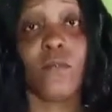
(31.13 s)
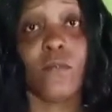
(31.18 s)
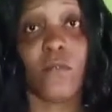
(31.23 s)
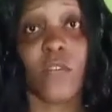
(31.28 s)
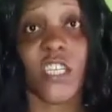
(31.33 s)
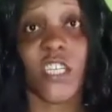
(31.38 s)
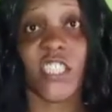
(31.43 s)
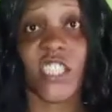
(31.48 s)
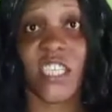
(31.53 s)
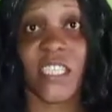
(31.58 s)

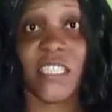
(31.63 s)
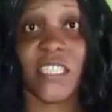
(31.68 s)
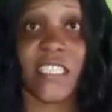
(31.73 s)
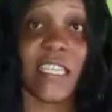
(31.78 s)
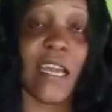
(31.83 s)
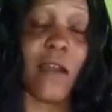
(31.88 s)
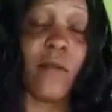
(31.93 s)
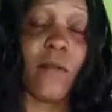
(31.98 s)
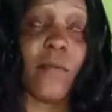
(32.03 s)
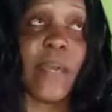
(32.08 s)
watching
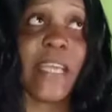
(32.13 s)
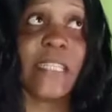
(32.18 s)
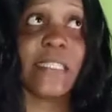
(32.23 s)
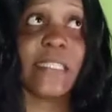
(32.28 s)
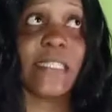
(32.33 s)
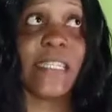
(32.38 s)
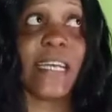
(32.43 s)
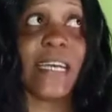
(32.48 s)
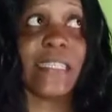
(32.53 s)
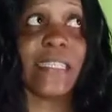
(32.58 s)
their
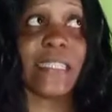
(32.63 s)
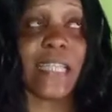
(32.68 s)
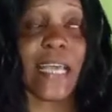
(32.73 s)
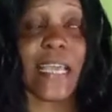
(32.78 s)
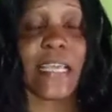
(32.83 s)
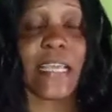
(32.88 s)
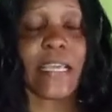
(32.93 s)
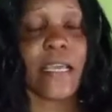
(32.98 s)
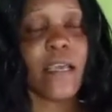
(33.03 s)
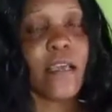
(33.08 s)
weight, that
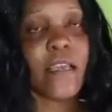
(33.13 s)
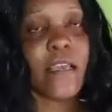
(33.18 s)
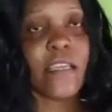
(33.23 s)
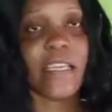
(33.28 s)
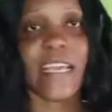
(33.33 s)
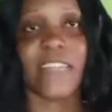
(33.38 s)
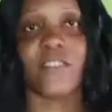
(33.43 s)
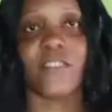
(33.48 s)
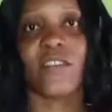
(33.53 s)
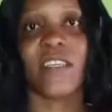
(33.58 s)
like
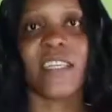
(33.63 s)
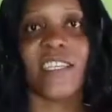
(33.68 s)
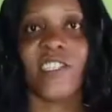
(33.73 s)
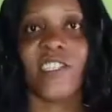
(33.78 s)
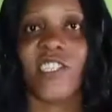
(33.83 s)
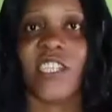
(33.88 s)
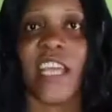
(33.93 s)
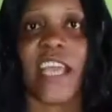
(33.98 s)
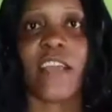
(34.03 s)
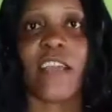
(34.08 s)
you're doing a
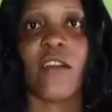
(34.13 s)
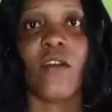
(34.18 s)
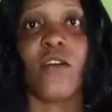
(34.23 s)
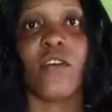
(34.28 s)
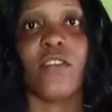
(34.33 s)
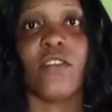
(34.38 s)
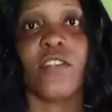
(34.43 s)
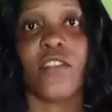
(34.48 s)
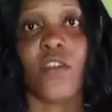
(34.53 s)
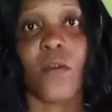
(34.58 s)
check
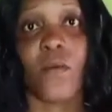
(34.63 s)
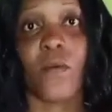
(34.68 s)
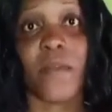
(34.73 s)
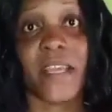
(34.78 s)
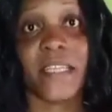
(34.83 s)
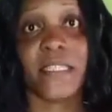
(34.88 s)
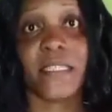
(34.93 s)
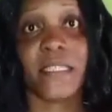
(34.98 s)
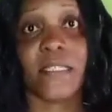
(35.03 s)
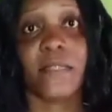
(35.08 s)
on your
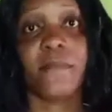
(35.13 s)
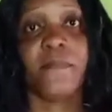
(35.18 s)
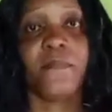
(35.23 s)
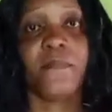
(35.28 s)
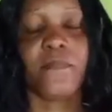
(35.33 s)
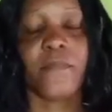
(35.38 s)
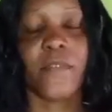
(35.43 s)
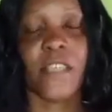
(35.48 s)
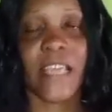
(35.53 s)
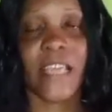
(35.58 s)
weight,
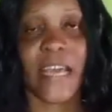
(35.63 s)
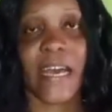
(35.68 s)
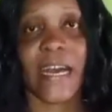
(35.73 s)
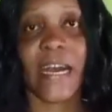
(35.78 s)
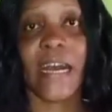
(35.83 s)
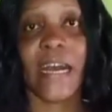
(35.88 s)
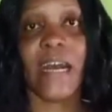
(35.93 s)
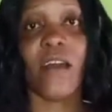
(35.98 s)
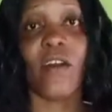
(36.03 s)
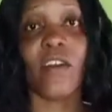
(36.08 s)

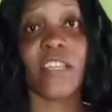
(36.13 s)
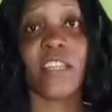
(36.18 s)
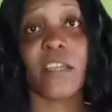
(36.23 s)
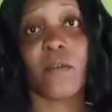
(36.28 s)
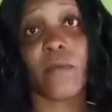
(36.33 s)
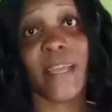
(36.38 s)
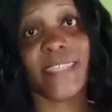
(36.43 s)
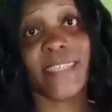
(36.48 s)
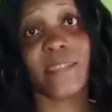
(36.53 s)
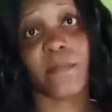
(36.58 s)
yeah, on a
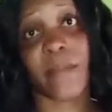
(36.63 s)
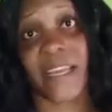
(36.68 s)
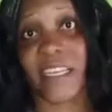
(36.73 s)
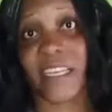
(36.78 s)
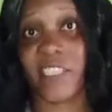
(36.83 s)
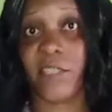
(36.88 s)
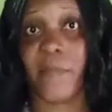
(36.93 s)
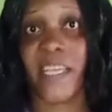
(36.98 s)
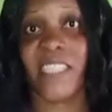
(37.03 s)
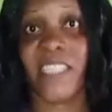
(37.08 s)
weight
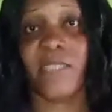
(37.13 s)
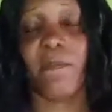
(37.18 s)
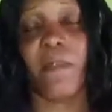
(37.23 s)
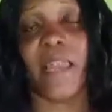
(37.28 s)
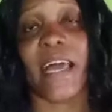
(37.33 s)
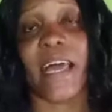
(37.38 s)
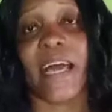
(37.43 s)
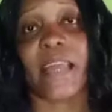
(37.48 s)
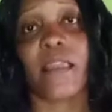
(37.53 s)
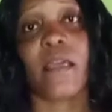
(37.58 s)
management
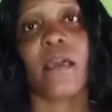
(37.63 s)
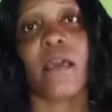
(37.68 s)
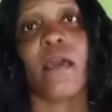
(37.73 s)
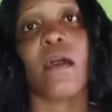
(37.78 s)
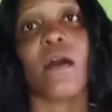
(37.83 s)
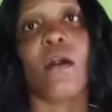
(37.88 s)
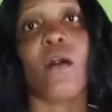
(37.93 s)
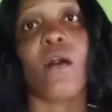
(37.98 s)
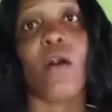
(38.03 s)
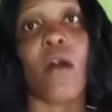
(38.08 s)
plan,
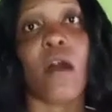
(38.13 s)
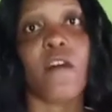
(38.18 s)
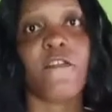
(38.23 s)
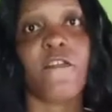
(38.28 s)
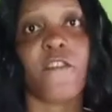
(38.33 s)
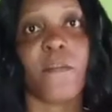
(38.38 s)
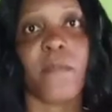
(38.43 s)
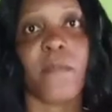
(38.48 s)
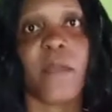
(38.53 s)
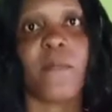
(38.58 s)
or
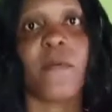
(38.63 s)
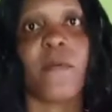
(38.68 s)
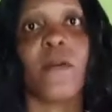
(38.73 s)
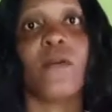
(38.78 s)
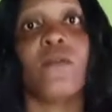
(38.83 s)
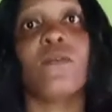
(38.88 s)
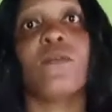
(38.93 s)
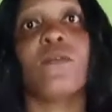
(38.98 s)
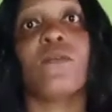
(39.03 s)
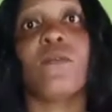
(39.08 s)
for
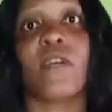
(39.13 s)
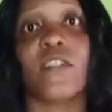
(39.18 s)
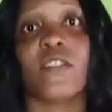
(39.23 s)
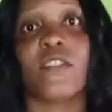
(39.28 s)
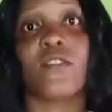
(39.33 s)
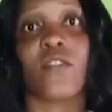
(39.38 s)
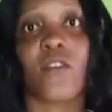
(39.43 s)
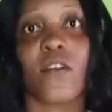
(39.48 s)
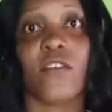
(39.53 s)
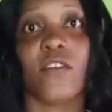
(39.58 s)
people who
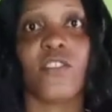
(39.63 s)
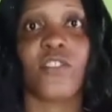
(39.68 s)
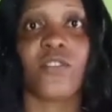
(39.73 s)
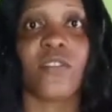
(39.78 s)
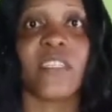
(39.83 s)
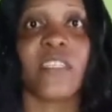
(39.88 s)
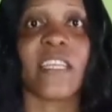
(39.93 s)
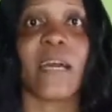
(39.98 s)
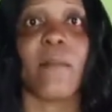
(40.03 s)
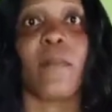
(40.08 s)
want to
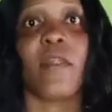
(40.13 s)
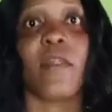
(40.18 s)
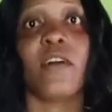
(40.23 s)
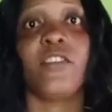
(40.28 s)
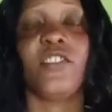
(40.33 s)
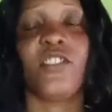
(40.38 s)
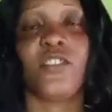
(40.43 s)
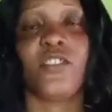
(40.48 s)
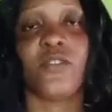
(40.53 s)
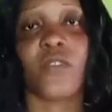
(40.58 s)
control their
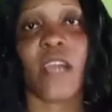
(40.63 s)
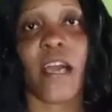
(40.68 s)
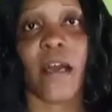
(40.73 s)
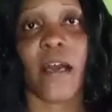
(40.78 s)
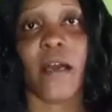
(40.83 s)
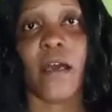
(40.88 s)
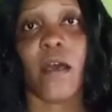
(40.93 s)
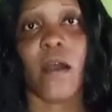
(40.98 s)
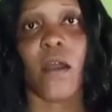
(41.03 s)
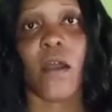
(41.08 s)
blood sugar.
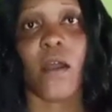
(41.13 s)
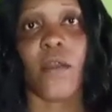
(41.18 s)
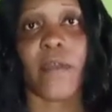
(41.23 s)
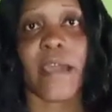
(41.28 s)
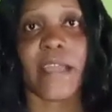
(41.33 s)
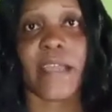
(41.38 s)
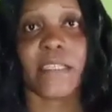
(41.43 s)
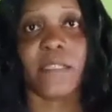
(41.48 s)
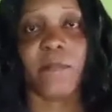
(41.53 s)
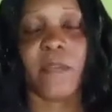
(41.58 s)
All
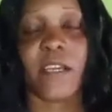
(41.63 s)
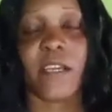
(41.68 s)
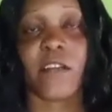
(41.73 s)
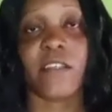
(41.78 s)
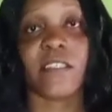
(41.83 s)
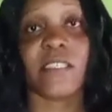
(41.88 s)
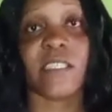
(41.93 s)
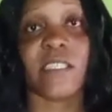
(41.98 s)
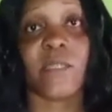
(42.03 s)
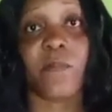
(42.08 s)
right,
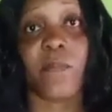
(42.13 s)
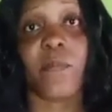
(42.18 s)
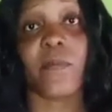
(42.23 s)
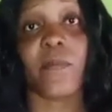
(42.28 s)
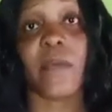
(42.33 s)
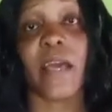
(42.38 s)
because this